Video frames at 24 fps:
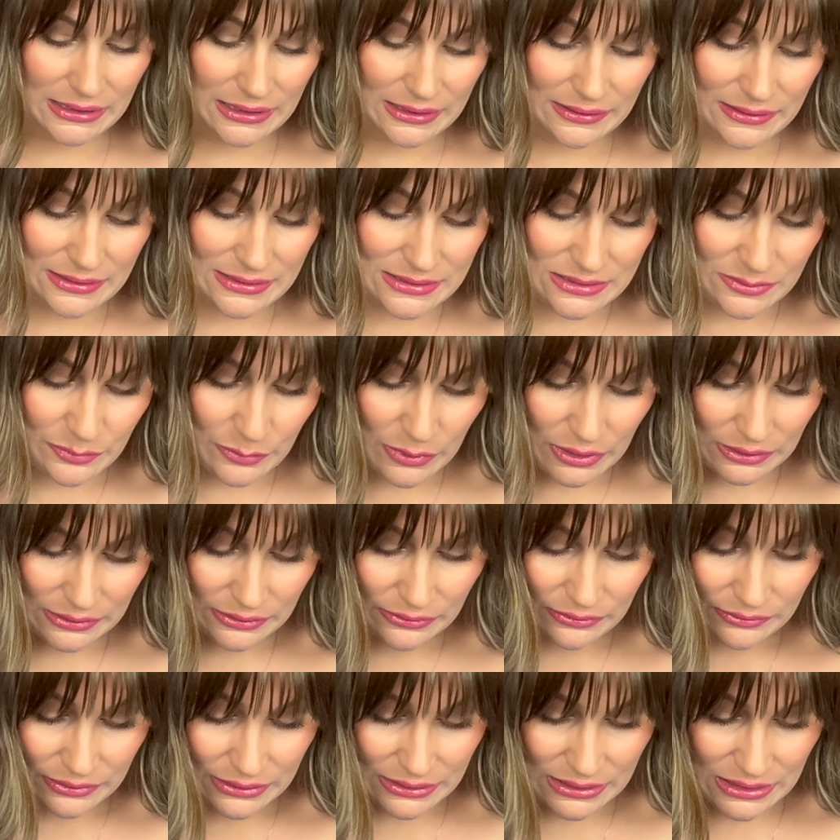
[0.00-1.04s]
in this small
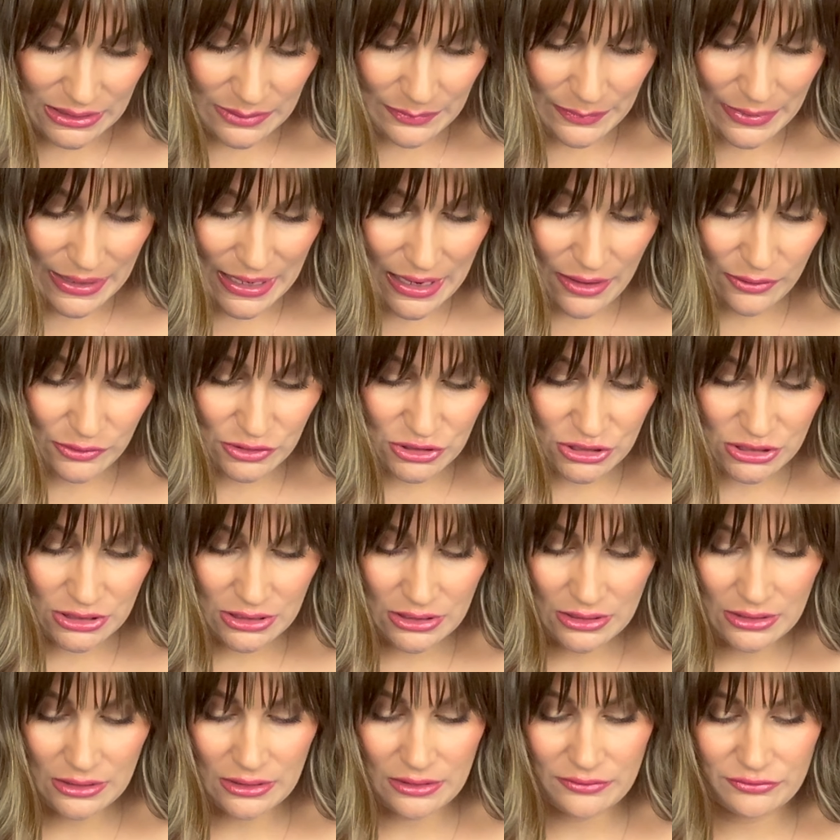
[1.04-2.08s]
little key pouch.
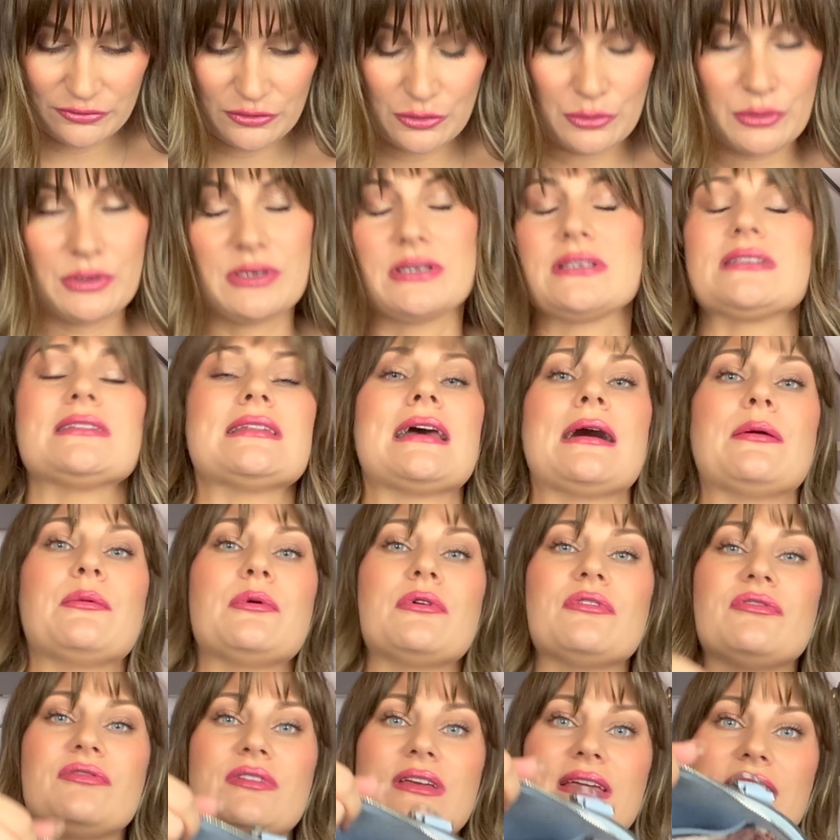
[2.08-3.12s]
Of course, that
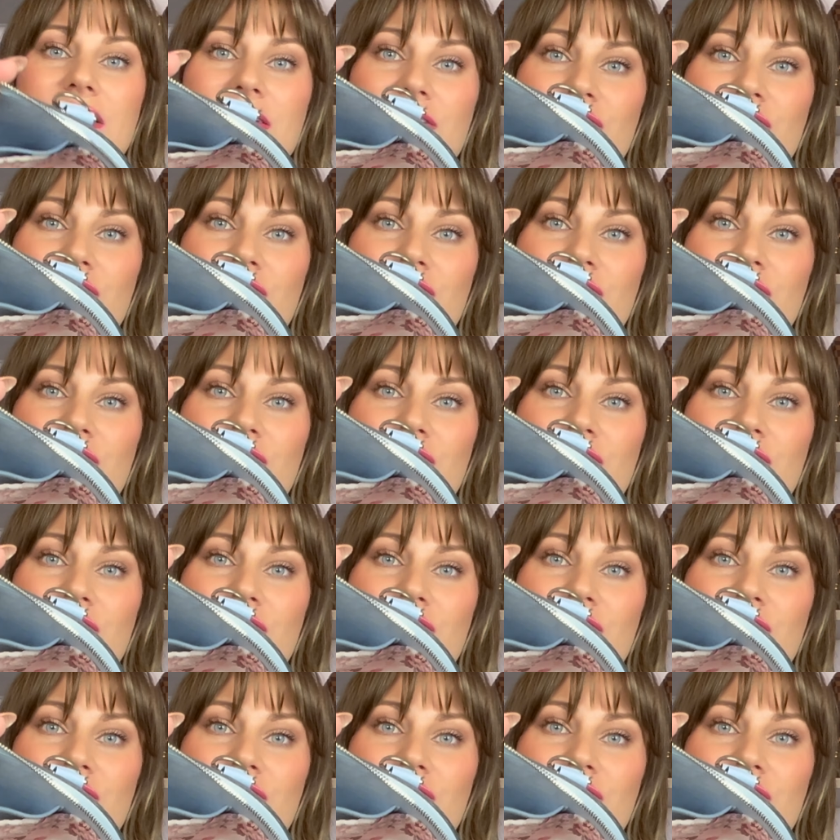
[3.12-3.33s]
will fit